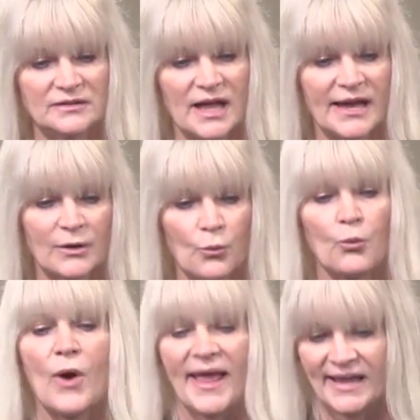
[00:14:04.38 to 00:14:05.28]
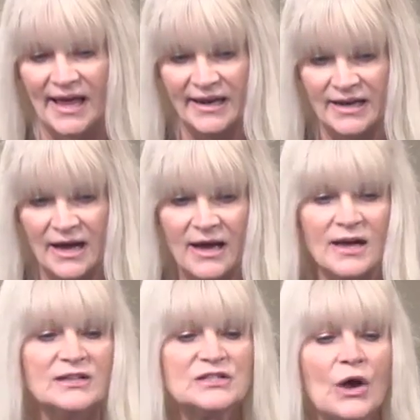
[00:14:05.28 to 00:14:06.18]
like wagon.
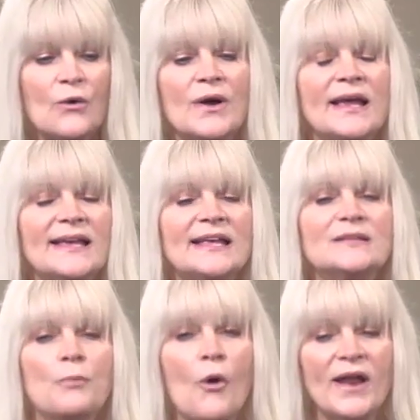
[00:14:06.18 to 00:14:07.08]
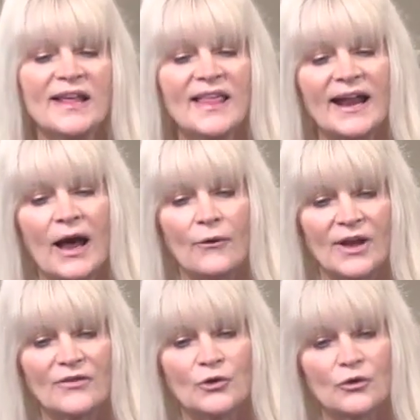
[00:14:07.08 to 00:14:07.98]
So he's pointing that
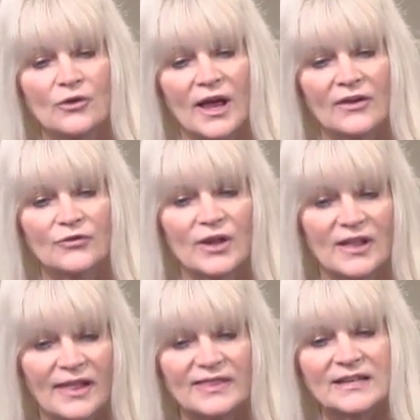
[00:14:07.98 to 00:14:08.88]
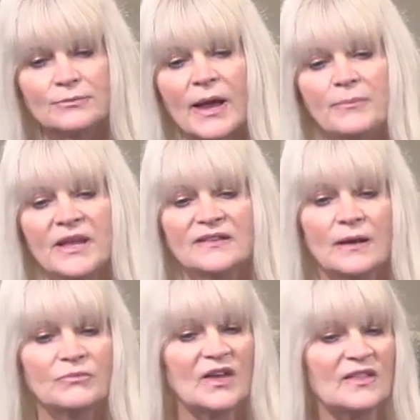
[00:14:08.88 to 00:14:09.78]
out. If you're, if, and this might be
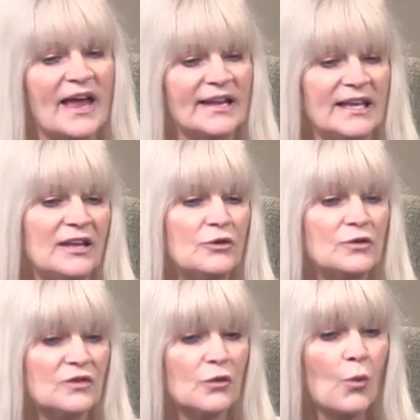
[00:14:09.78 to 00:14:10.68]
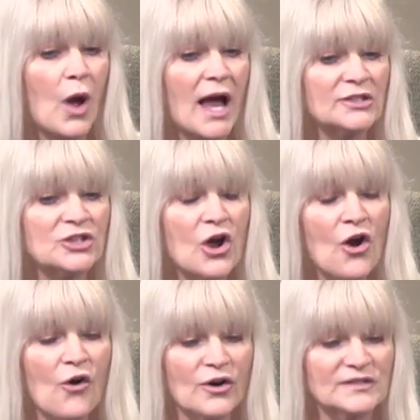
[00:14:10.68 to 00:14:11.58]
something that he used to watch
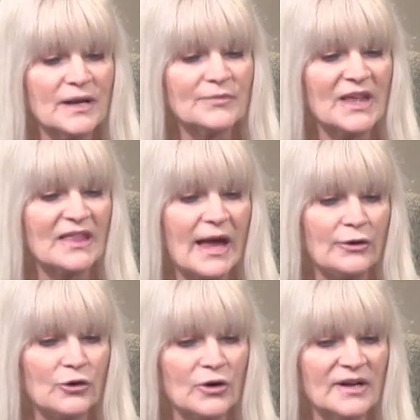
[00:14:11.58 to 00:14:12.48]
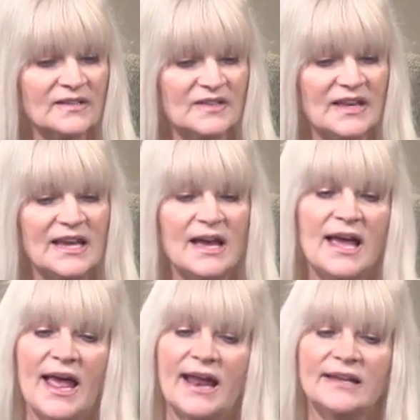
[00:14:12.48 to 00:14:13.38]
or something that you're going to see,
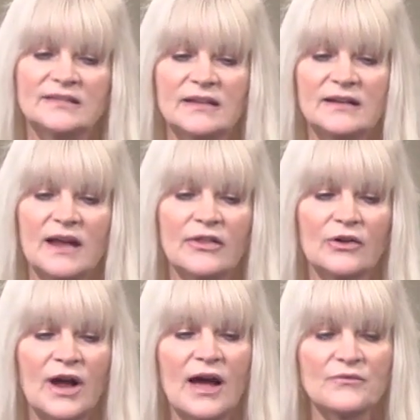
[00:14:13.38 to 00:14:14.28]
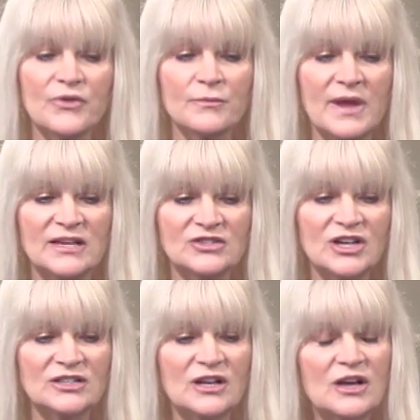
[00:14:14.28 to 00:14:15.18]
and it's another
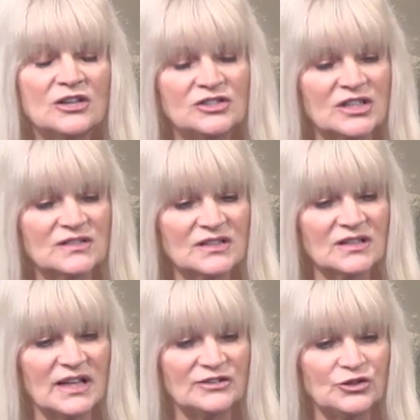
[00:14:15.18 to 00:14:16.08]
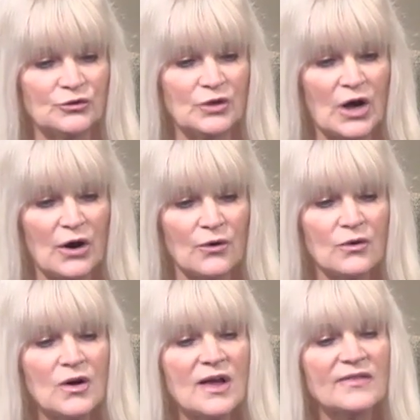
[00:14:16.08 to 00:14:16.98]
confirmation just to let you
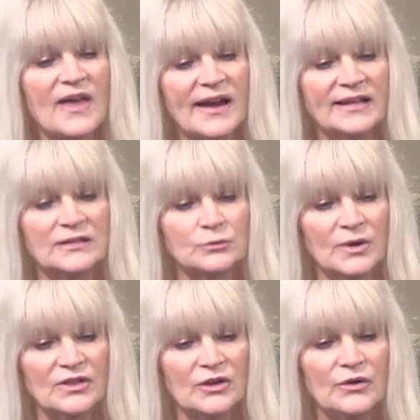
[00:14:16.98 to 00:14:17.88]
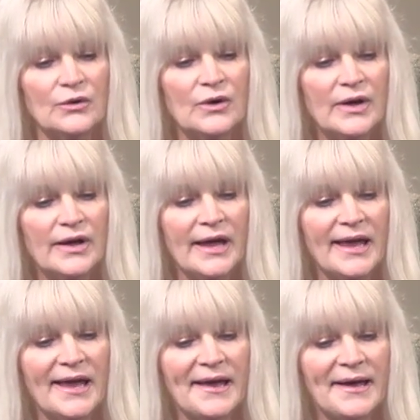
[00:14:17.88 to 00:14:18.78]
know that he's with you
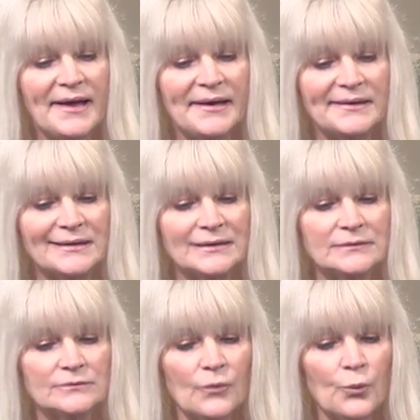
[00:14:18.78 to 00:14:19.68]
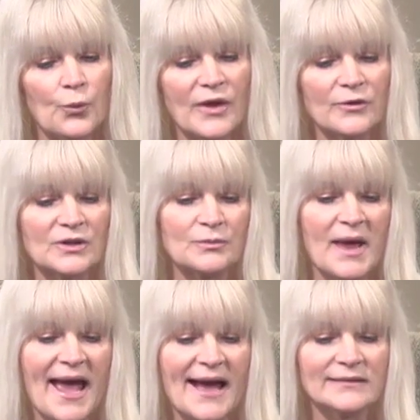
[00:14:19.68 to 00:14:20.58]
and okay. whether it's
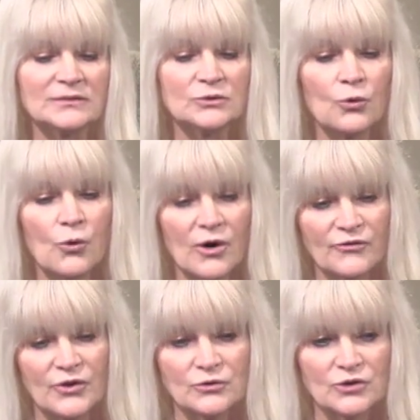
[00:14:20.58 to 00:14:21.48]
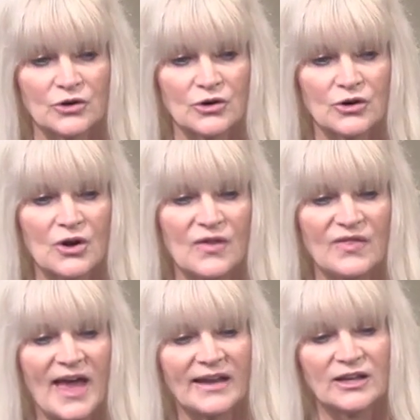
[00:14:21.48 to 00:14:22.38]
past or future,
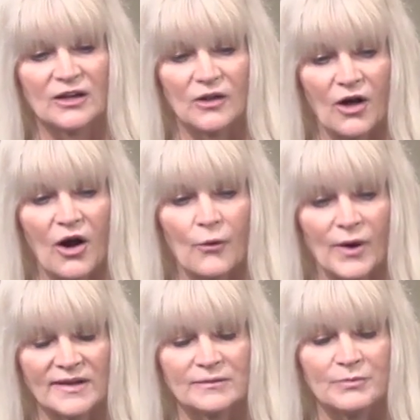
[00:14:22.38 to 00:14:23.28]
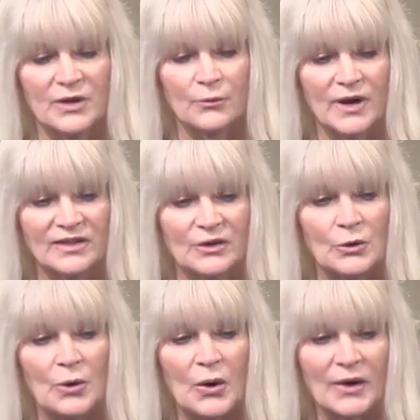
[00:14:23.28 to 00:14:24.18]
that he'll always be with
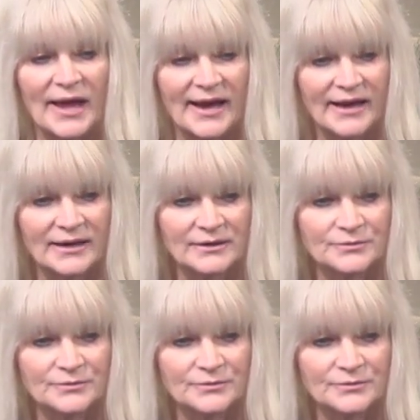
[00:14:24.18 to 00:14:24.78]
you, okay?